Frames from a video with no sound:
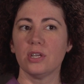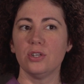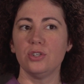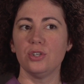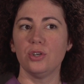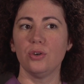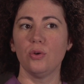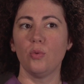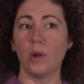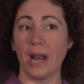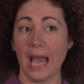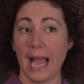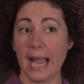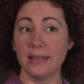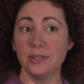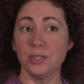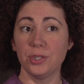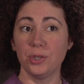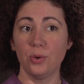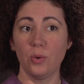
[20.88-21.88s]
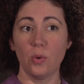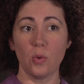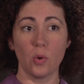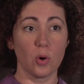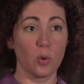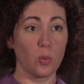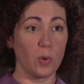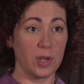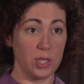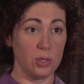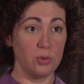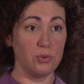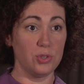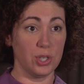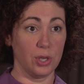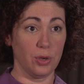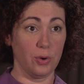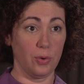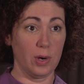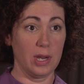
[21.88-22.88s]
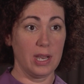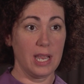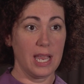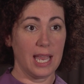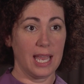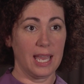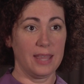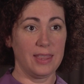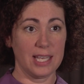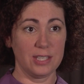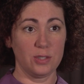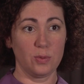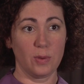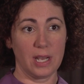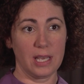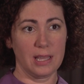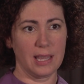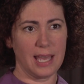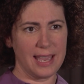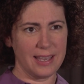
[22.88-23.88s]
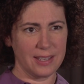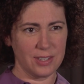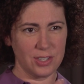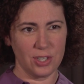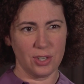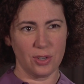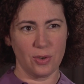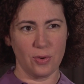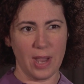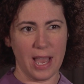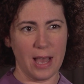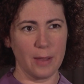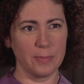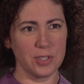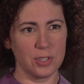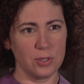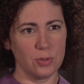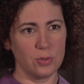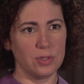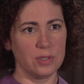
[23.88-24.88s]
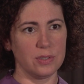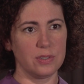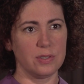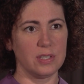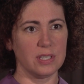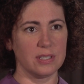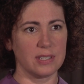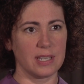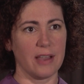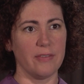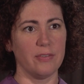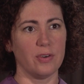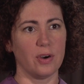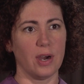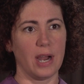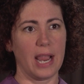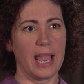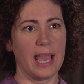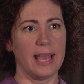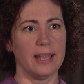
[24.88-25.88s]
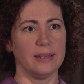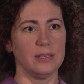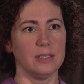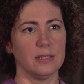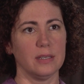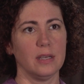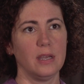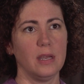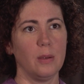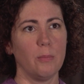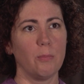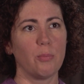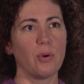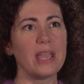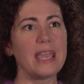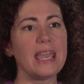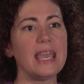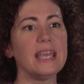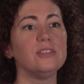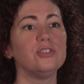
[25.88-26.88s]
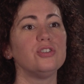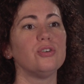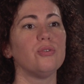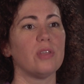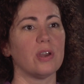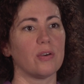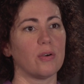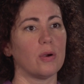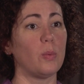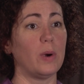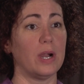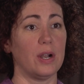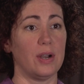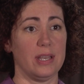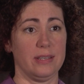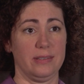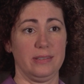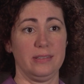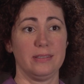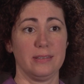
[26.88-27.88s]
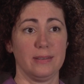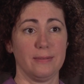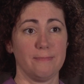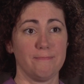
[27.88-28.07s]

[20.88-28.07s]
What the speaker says: can do what I do or what you do, and that's what I like to help students discover and bring into their awareness.